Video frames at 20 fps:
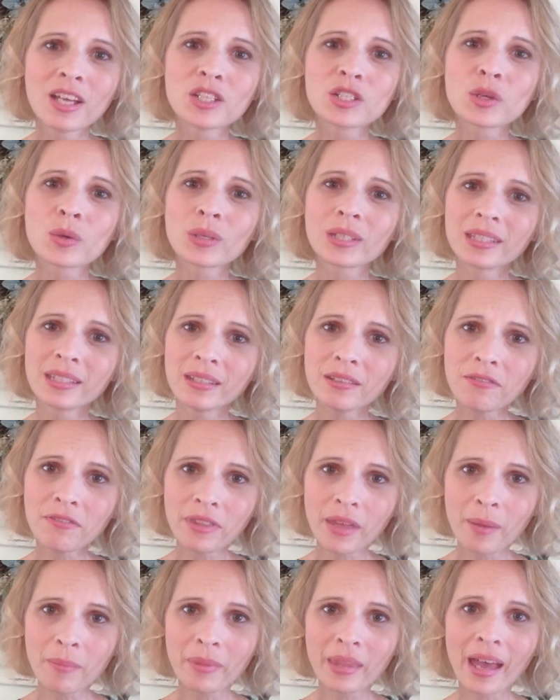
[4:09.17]
So give
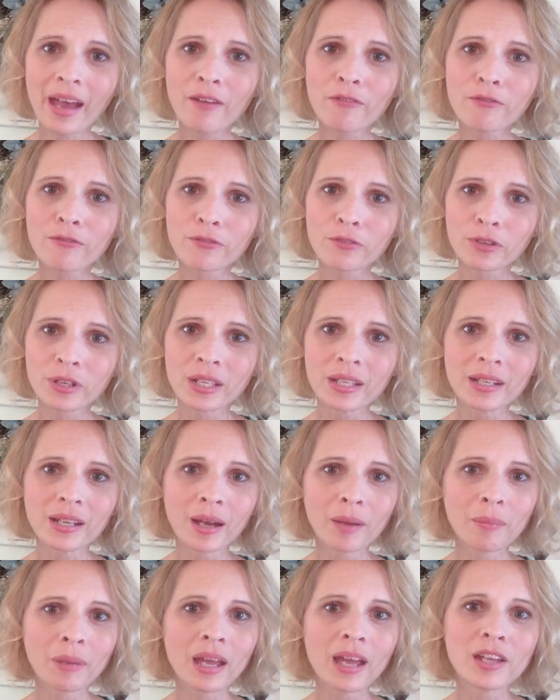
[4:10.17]
them that
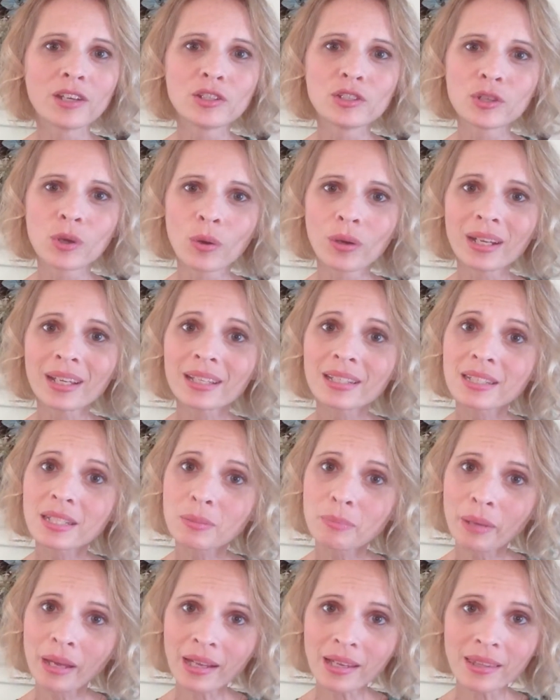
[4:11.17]
freedom and don't
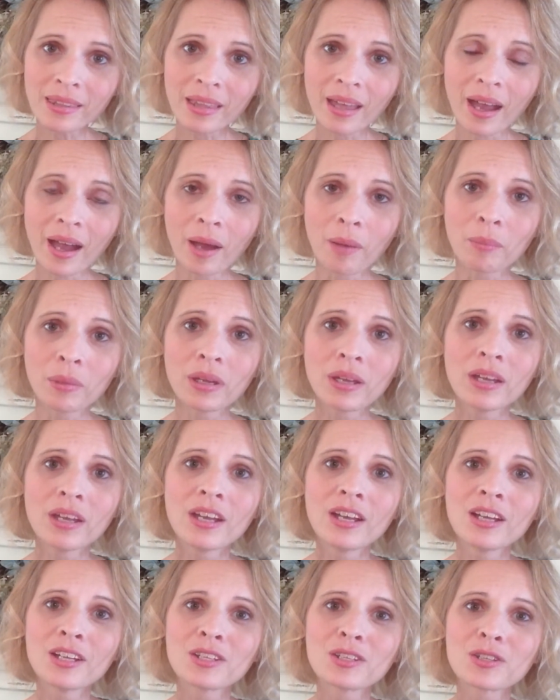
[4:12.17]
expect them
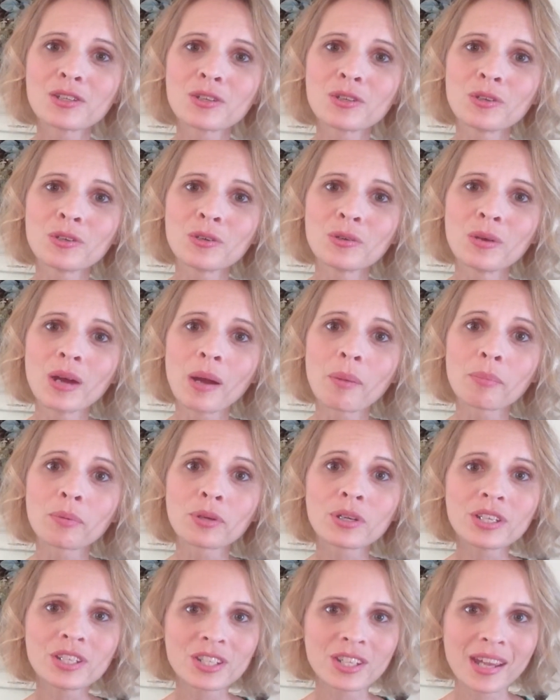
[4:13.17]
to
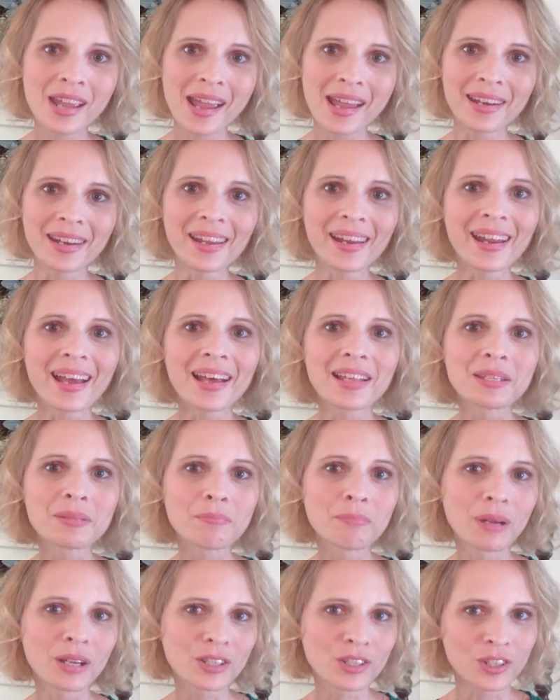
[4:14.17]
appreciate it as
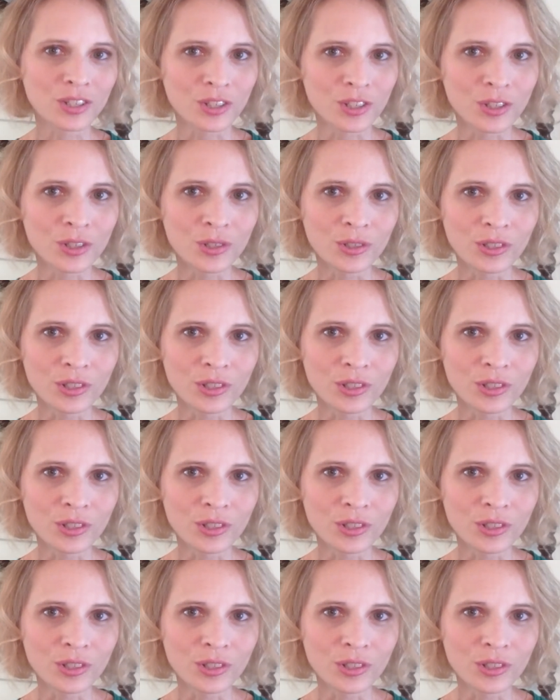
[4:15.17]
much as you